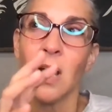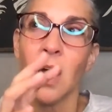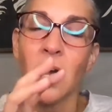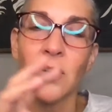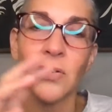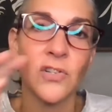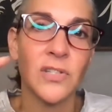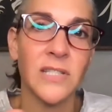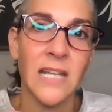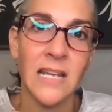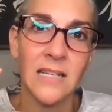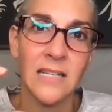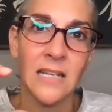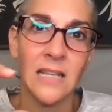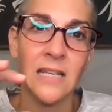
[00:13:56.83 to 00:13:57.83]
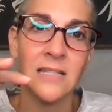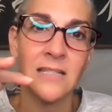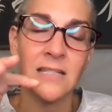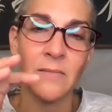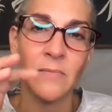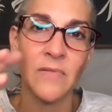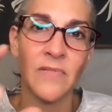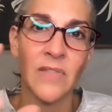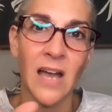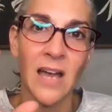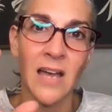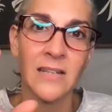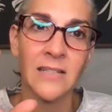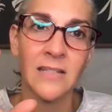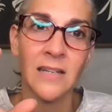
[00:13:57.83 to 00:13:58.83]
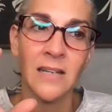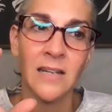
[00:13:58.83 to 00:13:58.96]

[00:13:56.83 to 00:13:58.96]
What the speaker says: understanding that some of that